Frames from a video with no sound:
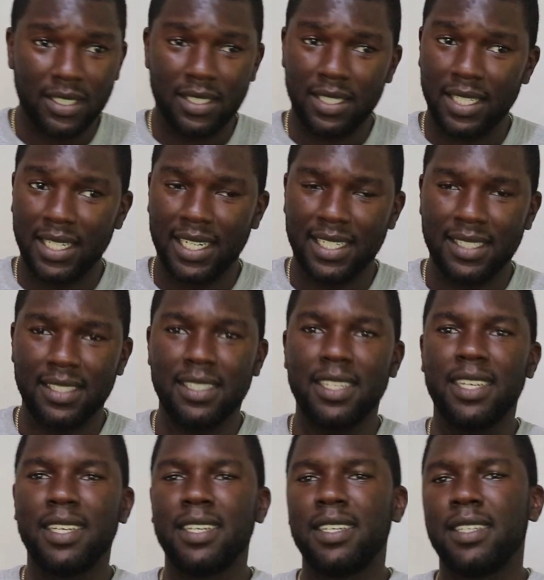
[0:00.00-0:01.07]
seeing as
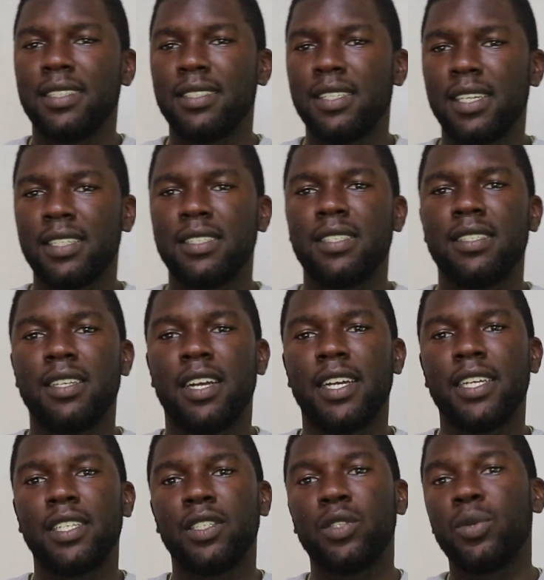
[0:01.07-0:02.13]
the CXCs are
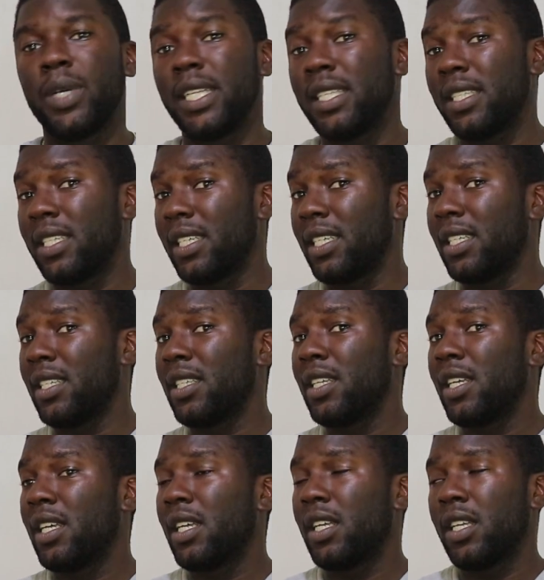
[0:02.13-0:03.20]
in
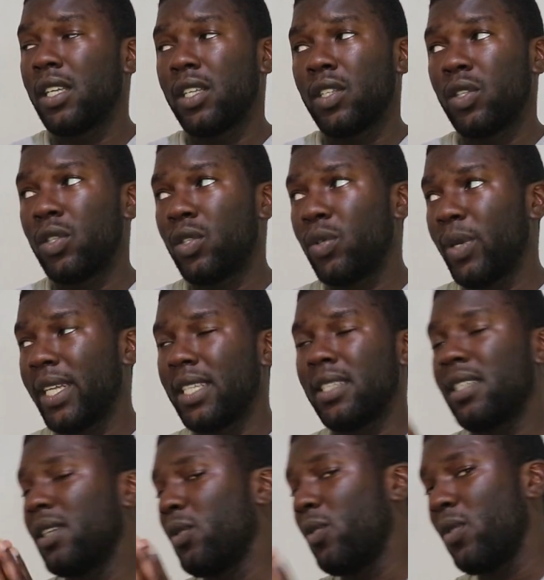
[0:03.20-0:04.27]

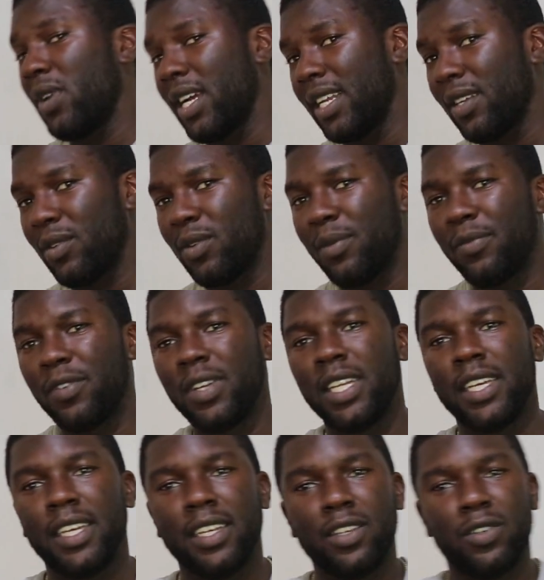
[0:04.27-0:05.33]
2021,
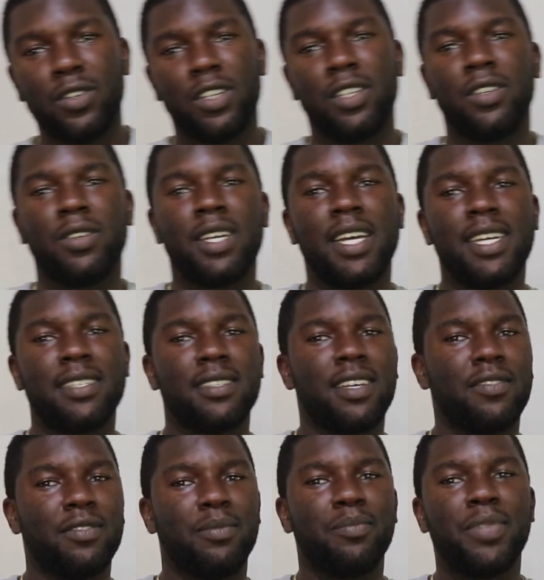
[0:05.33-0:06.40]
hopefully you guys
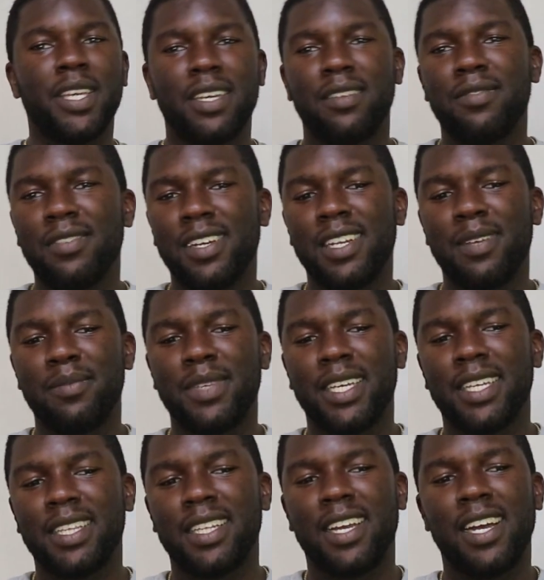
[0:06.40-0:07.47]
haven't paid for them
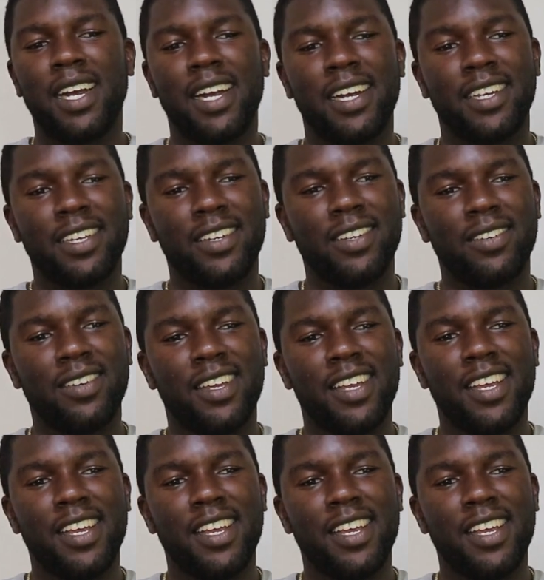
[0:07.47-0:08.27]
yet, or you